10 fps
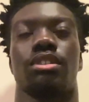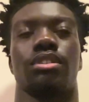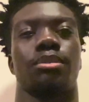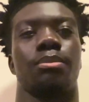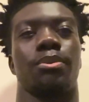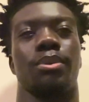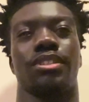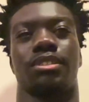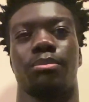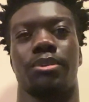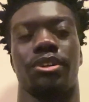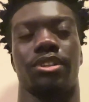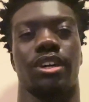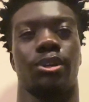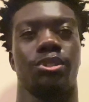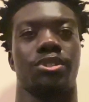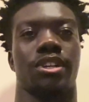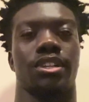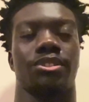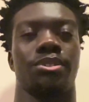to be wasting money on that whole
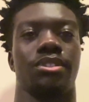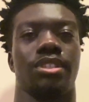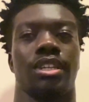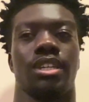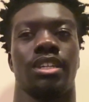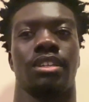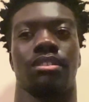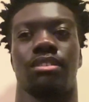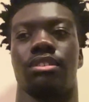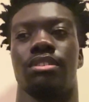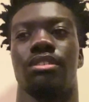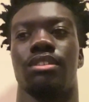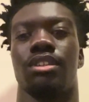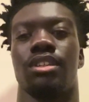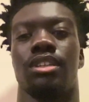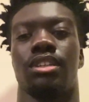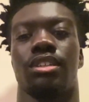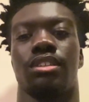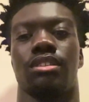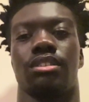tracksuit thing,
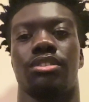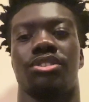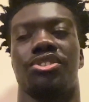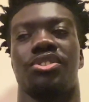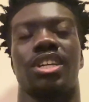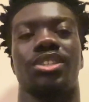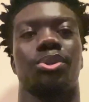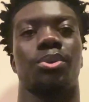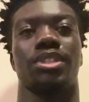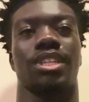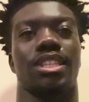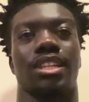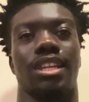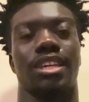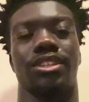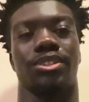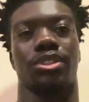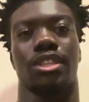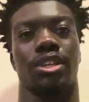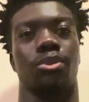just trying to always get the latest
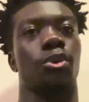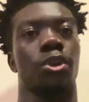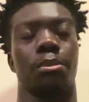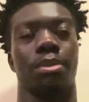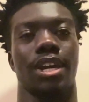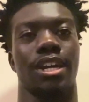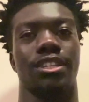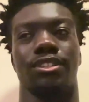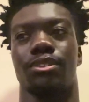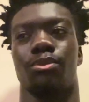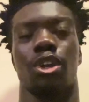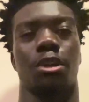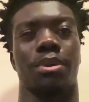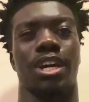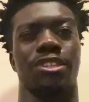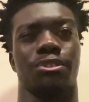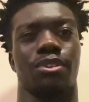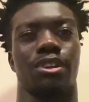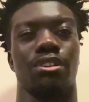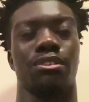thing, one up guys with
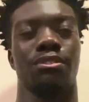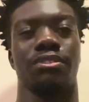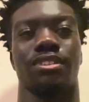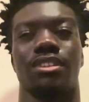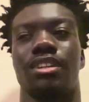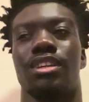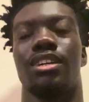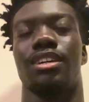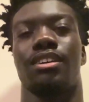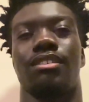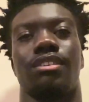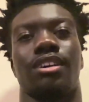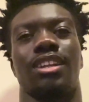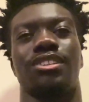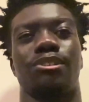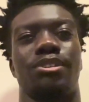clothes, and that's